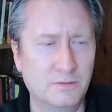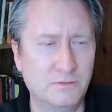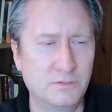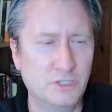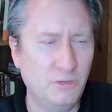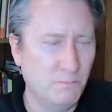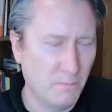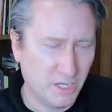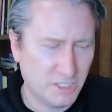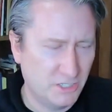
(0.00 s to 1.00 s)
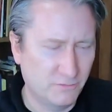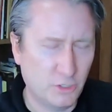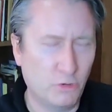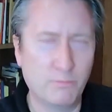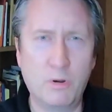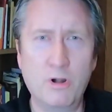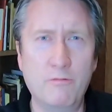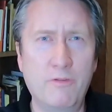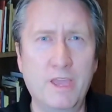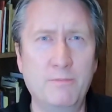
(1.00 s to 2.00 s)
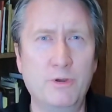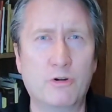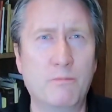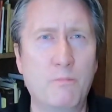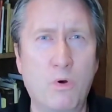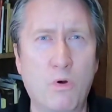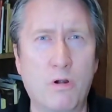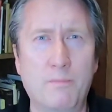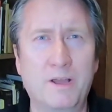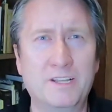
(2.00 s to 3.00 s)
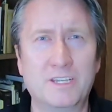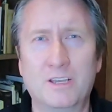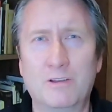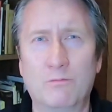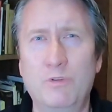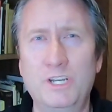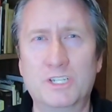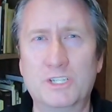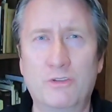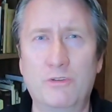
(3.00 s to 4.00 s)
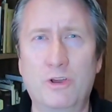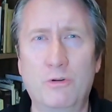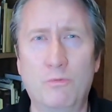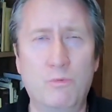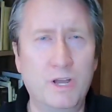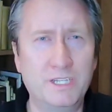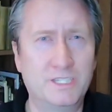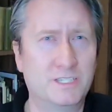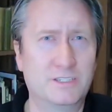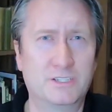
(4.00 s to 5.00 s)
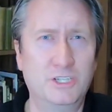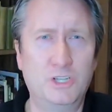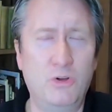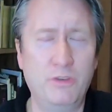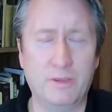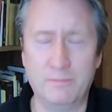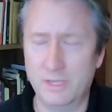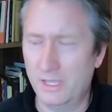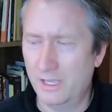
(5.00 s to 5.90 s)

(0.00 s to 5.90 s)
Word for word: She must have told Martin Van Buren Moore, but we just don't know what she told him.